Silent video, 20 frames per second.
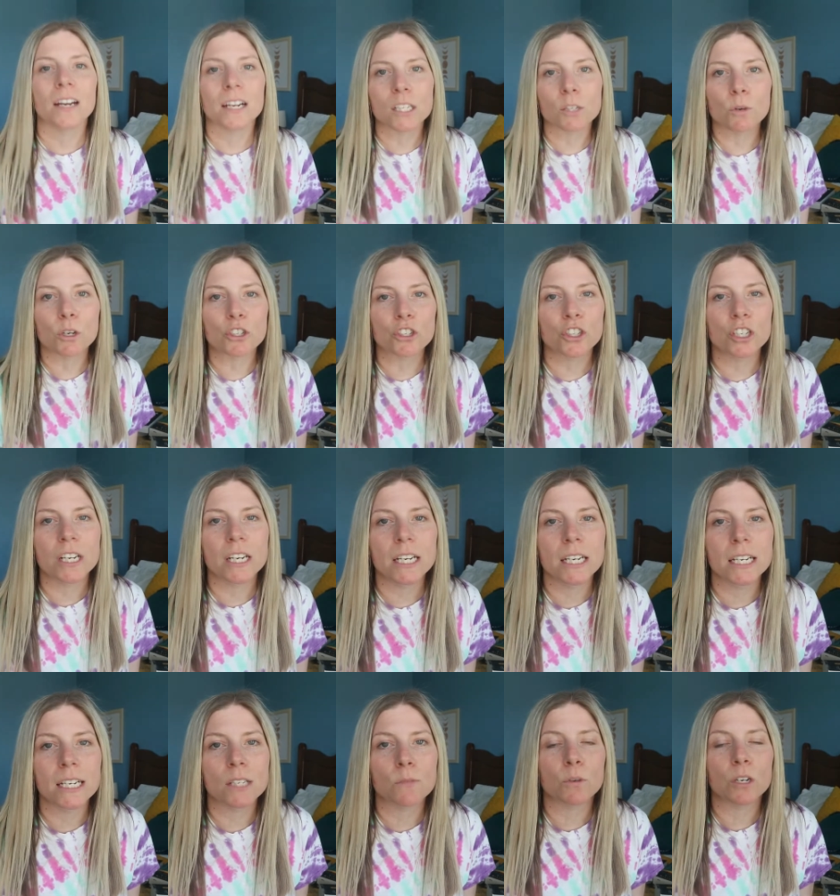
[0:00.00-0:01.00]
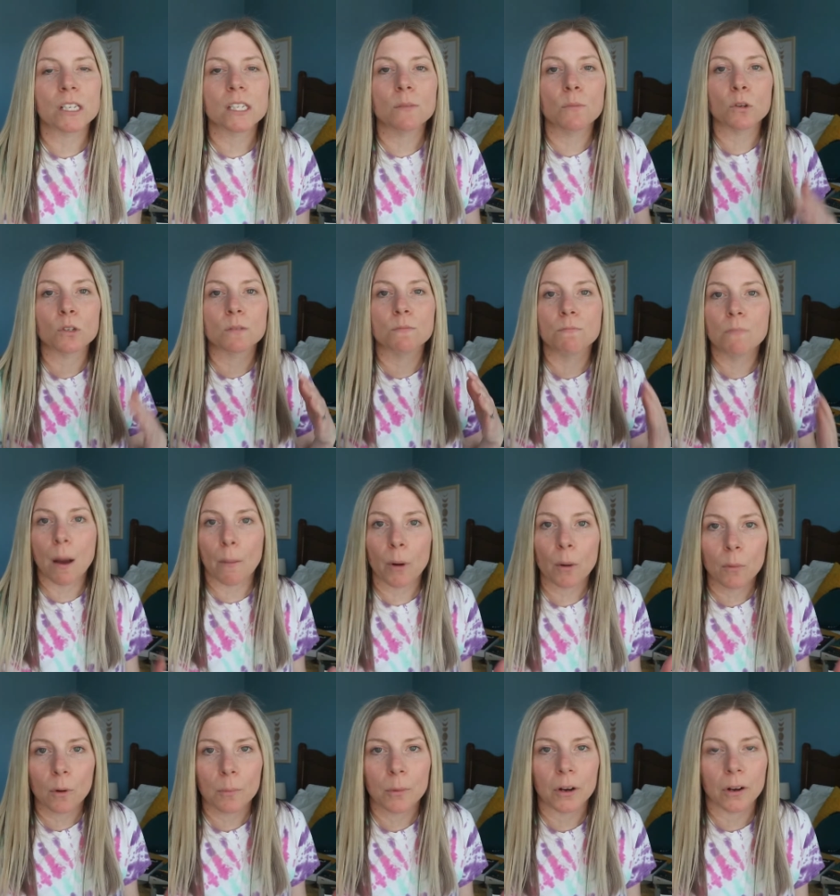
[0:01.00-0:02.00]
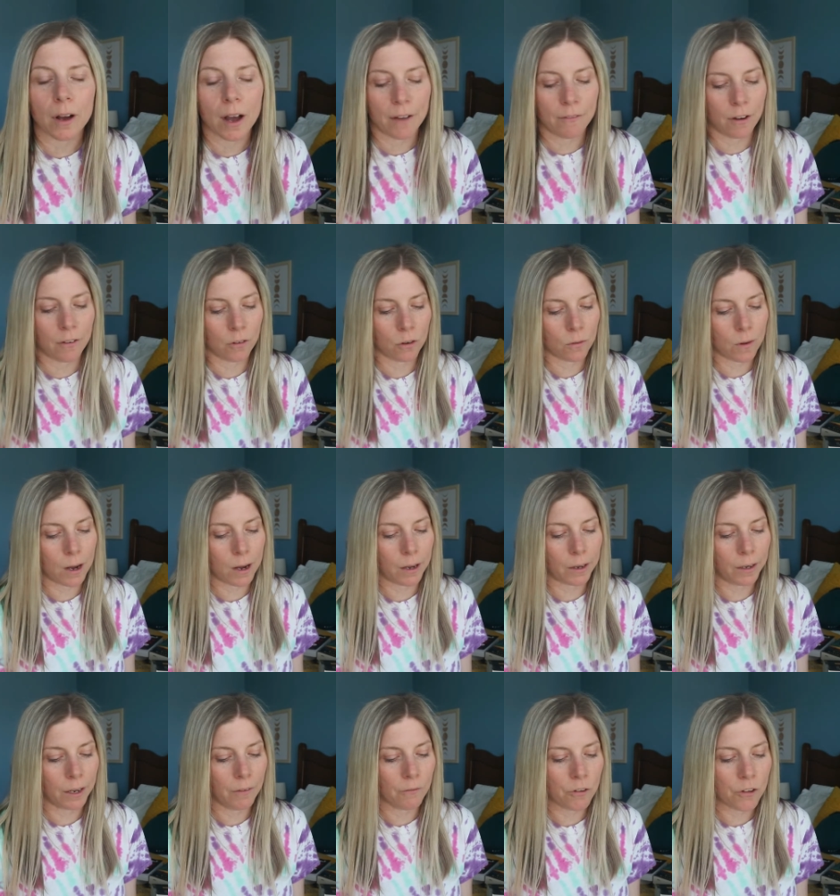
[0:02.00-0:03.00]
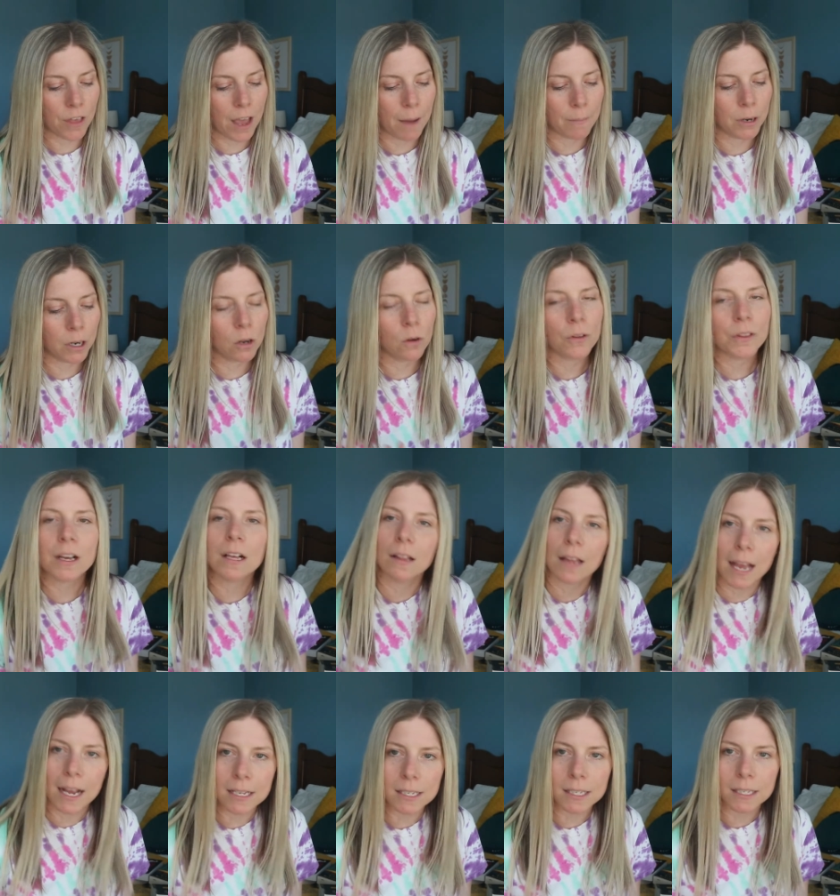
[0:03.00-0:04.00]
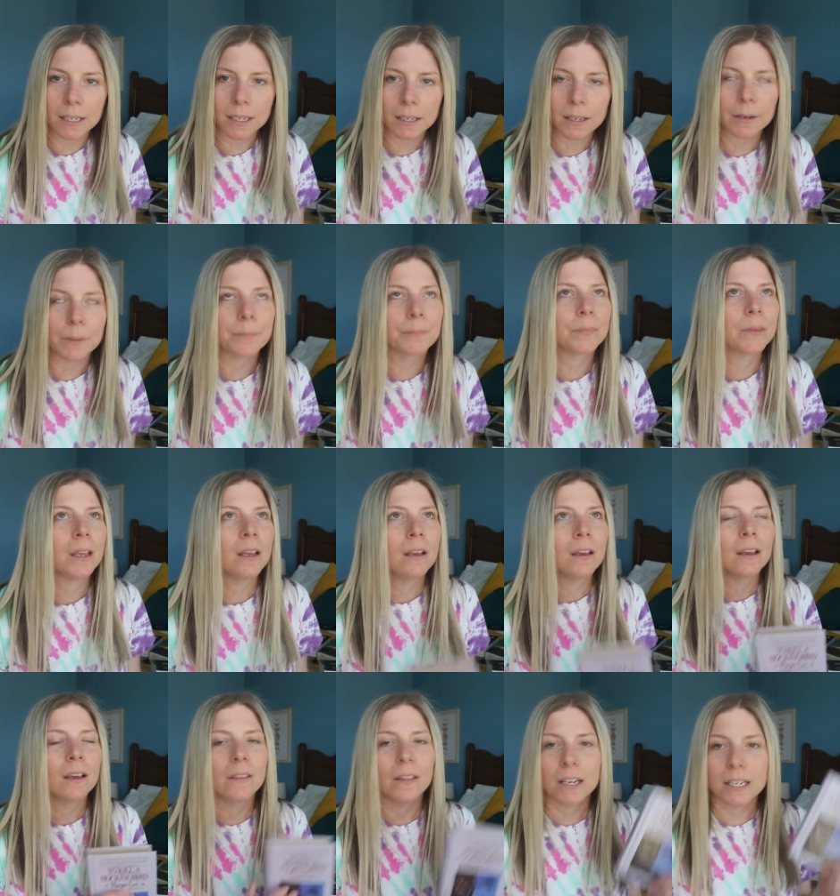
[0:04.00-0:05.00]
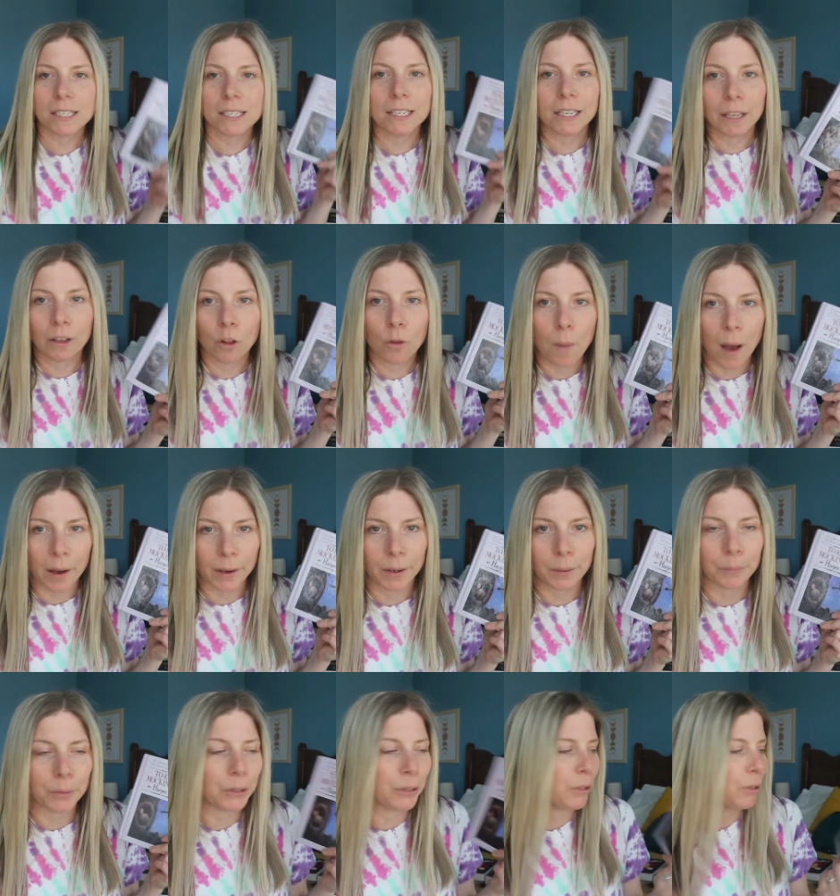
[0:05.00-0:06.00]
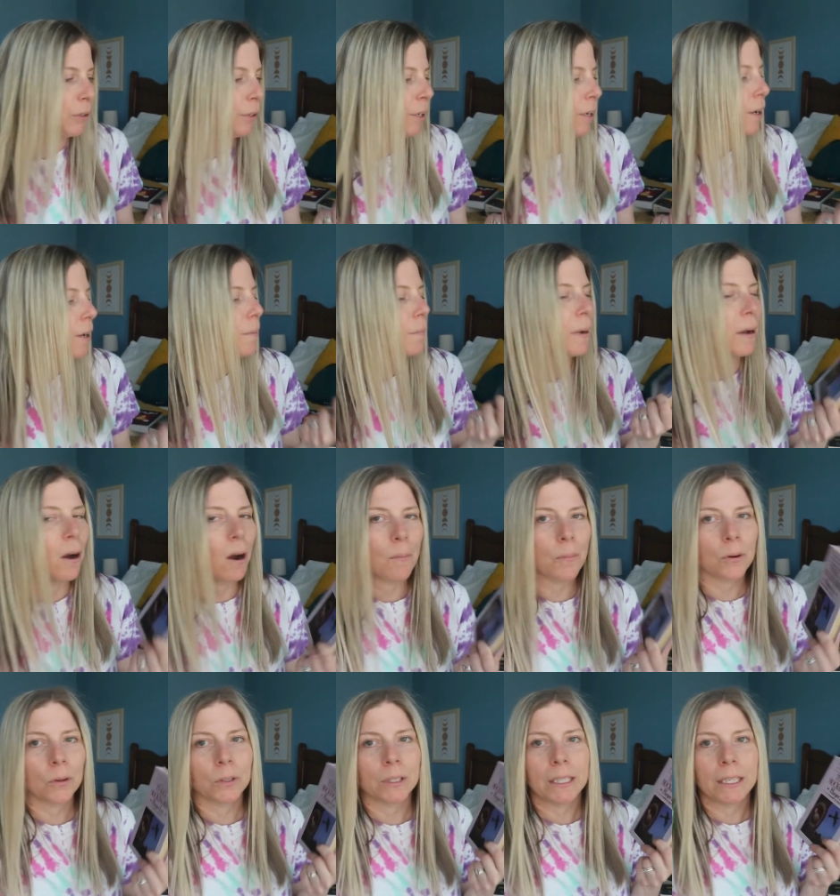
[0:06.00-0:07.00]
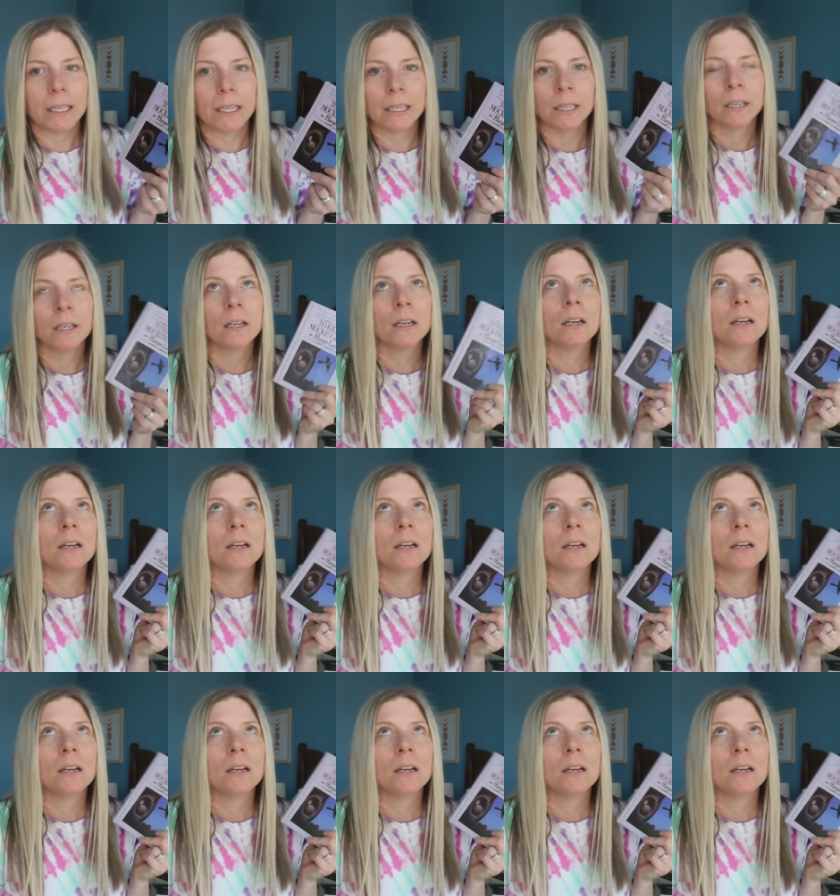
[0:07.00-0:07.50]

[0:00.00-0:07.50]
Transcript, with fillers: The next question is what is the most memorable book I've ever read? And for that I'm gonna go with a classic, and that is To Kill a Mockingbird by Harper Lee.